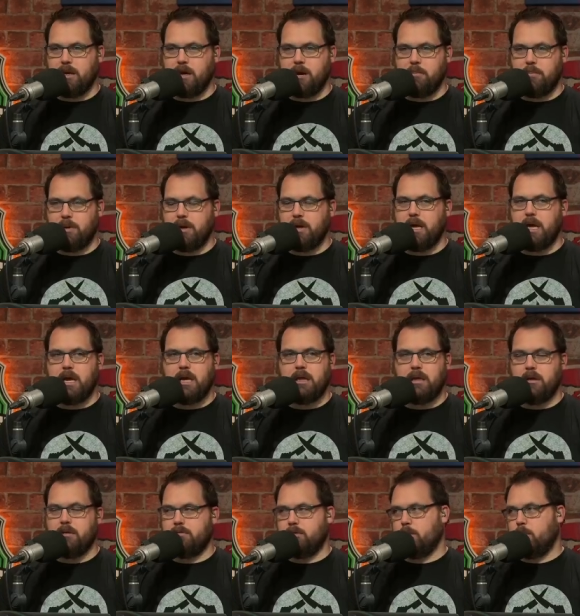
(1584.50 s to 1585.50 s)
up on
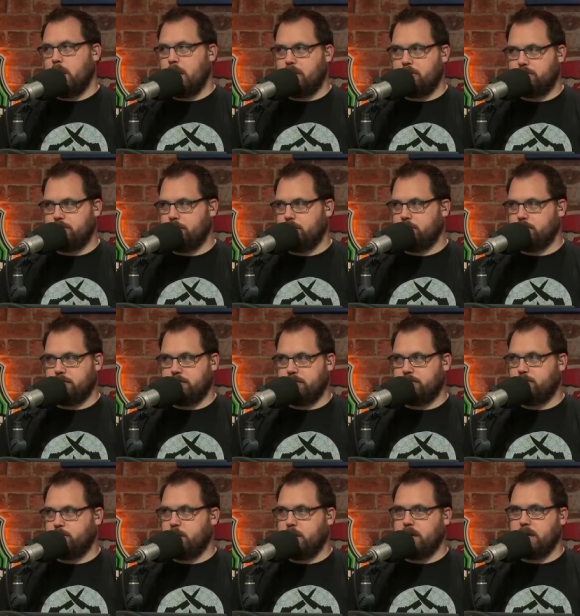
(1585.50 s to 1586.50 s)
any of the wide receivers
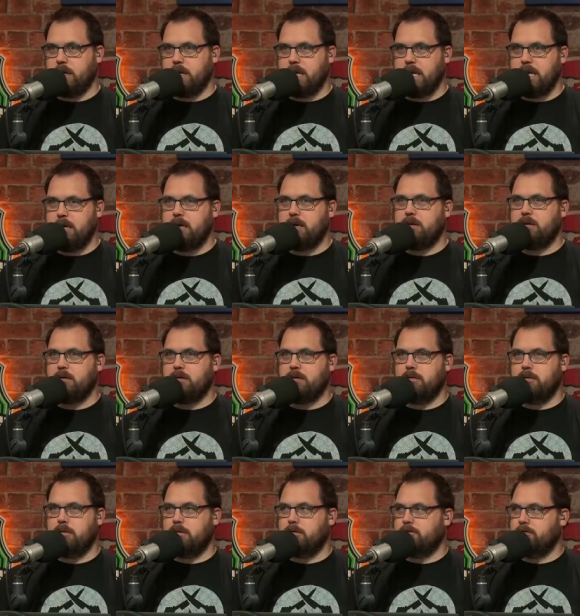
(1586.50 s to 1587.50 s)
this week. I need
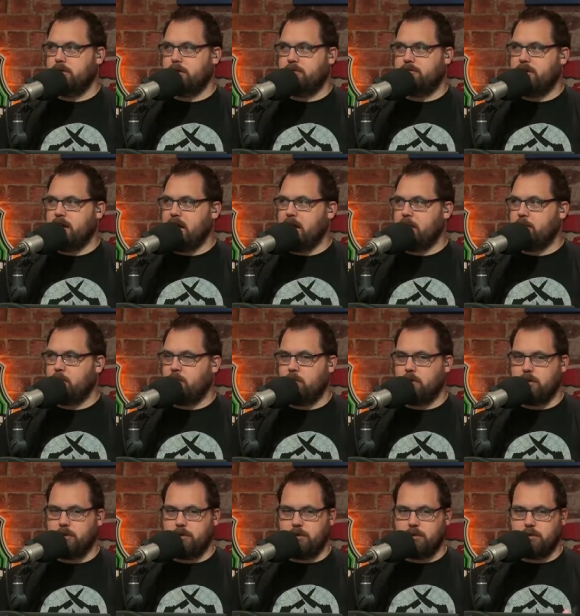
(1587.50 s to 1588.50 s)
the the FAAB
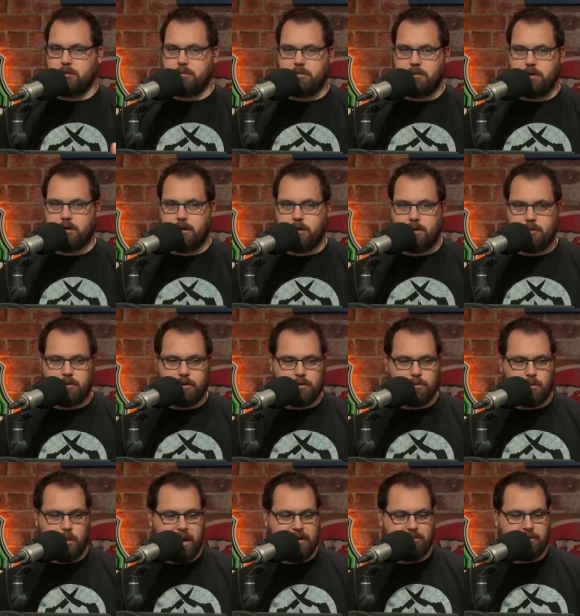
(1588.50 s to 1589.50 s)
or your you know your
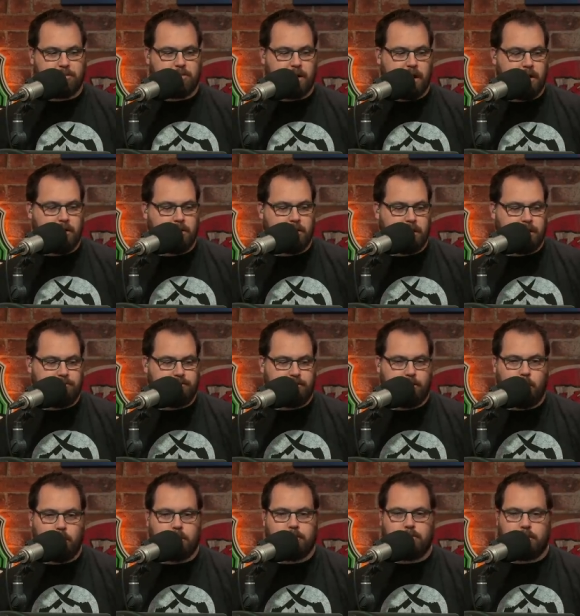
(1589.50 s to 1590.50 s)
waiver priority
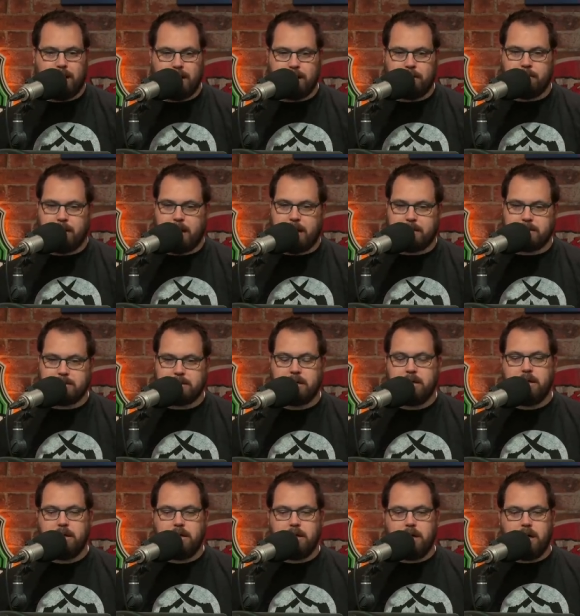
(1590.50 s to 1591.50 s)
for running backs.
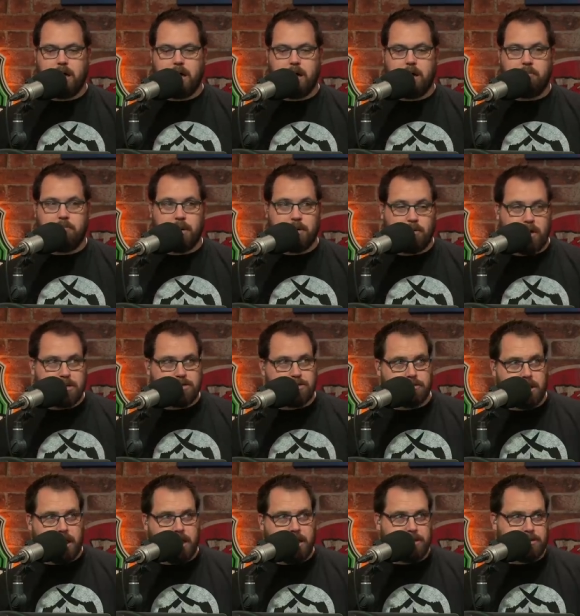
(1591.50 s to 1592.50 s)
Um, but Russell
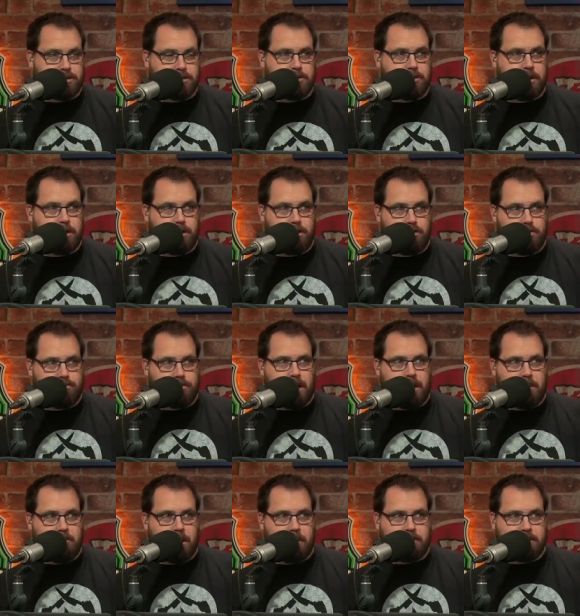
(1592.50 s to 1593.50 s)
Gage, you
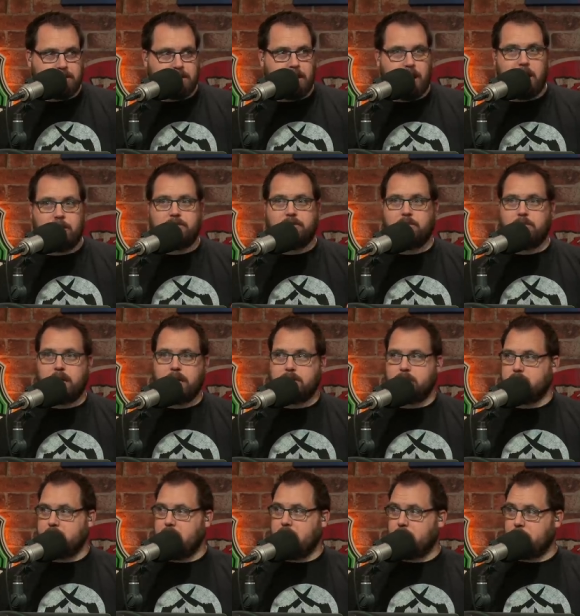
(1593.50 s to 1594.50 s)
brought him up as a comp to
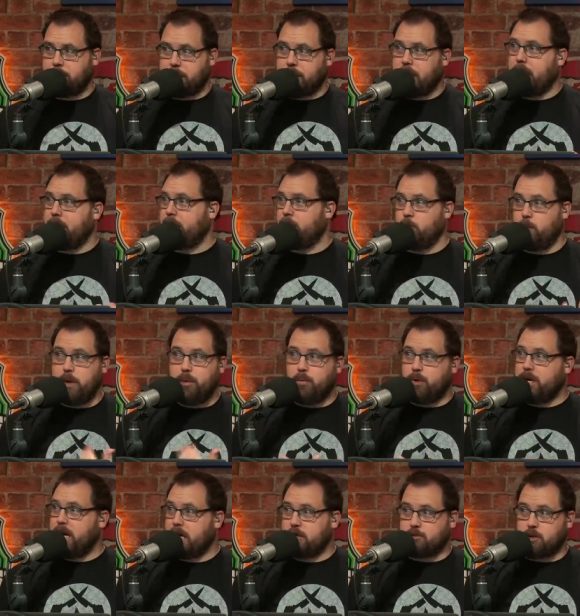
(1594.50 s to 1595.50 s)
Michael Gallup, a guy that we
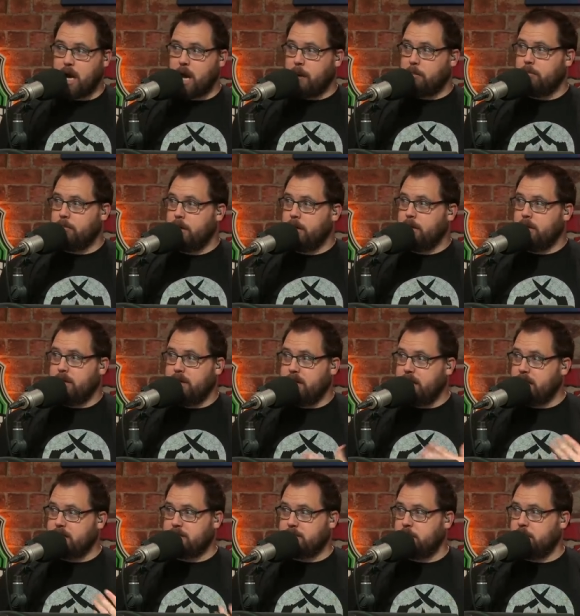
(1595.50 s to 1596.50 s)
would not drop. He
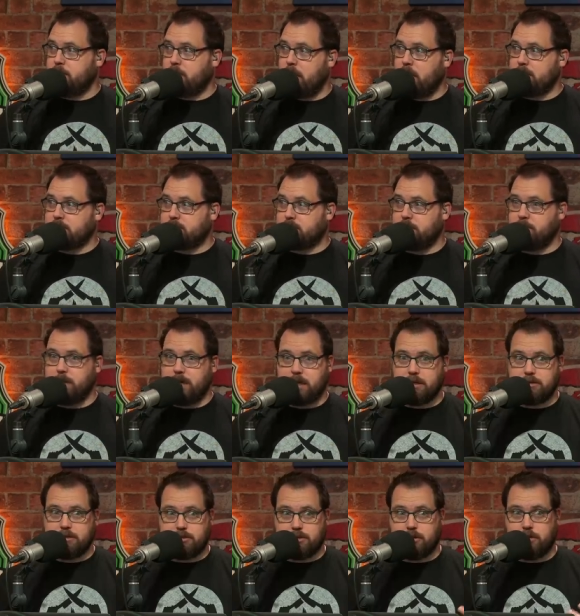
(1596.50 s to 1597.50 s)
needs to be rostered right.
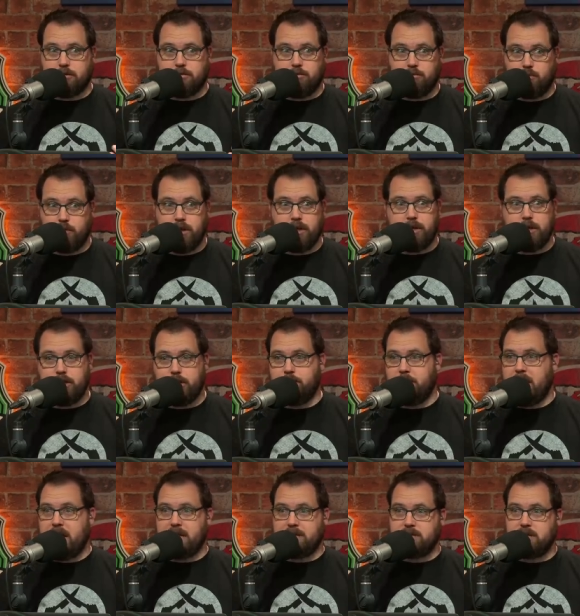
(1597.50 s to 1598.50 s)
because it's a really good
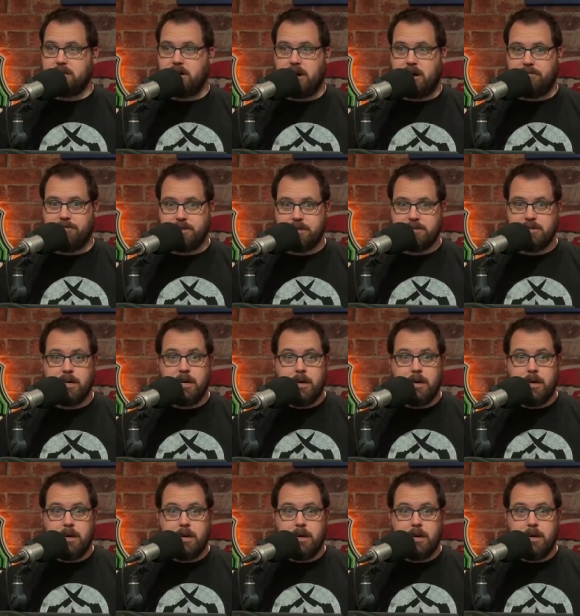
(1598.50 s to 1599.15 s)
passing offense.